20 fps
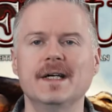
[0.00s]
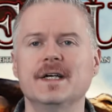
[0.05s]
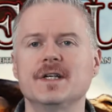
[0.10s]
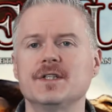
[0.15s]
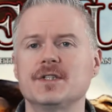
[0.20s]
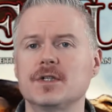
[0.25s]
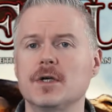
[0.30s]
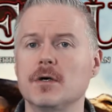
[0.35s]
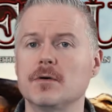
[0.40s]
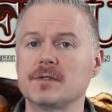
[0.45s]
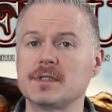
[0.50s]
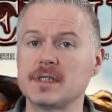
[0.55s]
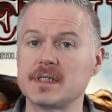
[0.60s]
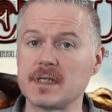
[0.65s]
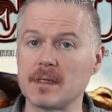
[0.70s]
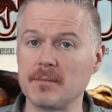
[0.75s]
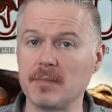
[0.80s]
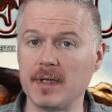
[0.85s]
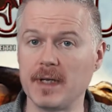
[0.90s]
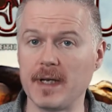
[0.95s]
So since
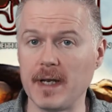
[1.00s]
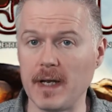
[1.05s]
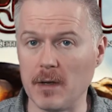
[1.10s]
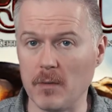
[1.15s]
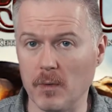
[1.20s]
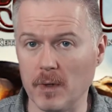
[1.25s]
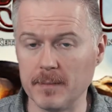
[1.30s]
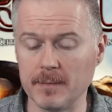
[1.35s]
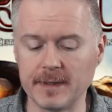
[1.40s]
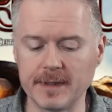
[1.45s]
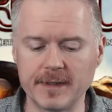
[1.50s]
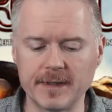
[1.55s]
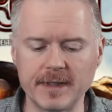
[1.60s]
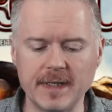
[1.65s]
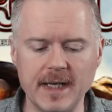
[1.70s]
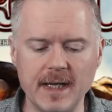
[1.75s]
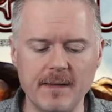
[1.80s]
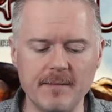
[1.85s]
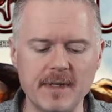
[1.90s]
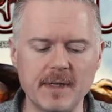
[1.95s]
I'm playing a one player
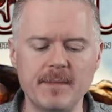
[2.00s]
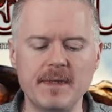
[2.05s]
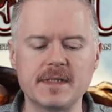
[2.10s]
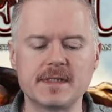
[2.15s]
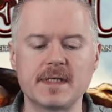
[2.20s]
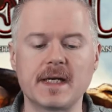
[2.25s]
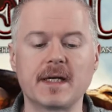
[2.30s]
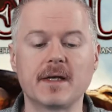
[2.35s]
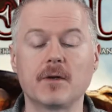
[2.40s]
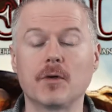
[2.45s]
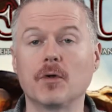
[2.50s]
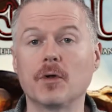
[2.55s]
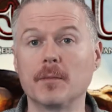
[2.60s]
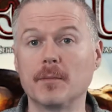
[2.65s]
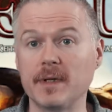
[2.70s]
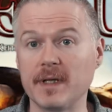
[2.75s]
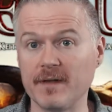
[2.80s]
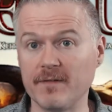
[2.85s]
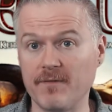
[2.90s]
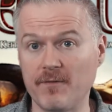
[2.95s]
game, that means I can only
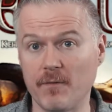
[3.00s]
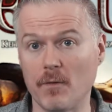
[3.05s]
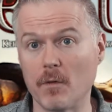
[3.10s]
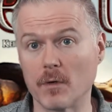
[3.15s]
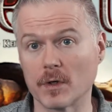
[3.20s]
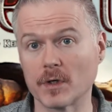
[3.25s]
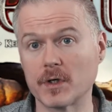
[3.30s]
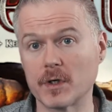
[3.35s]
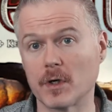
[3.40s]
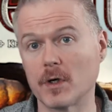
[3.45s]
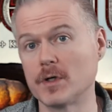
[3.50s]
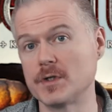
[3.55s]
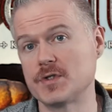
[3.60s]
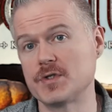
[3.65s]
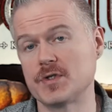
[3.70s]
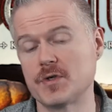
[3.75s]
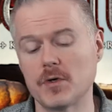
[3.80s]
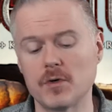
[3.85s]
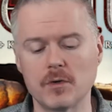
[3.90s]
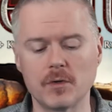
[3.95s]
play four cards
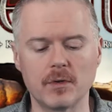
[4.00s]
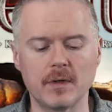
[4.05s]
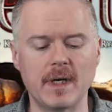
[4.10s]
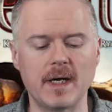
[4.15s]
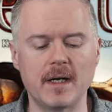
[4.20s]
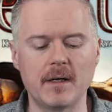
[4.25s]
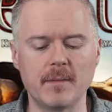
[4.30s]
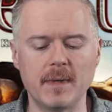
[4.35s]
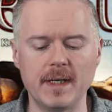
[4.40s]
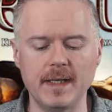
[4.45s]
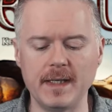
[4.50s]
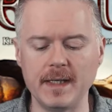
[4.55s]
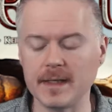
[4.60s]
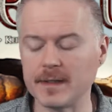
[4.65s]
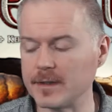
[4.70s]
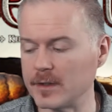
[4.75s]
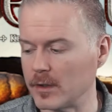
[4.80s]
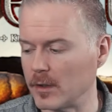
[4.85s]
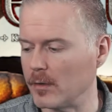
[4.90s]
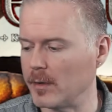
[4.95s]
total out of my
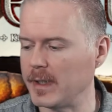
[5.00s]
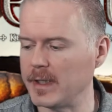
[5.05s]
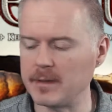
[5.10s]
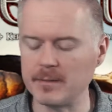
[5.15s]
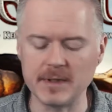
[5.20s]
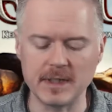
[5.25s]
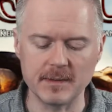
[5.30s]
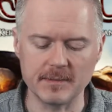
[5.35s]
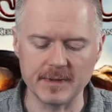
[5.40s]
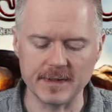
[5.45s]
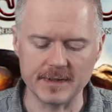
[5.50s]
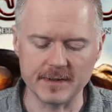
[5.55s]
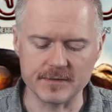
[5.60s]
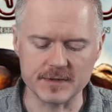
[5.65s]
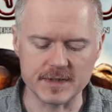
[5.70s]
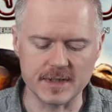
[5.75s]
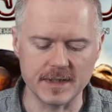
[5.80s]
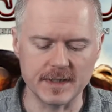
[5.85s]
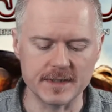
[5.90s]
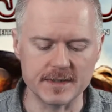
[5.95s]
hand to go ahead and manipulate those
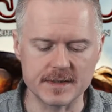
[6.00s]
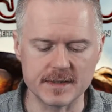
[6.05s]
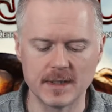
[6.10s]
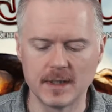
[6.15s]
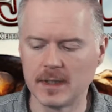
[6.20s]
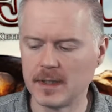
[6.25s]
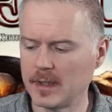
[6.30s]
dice.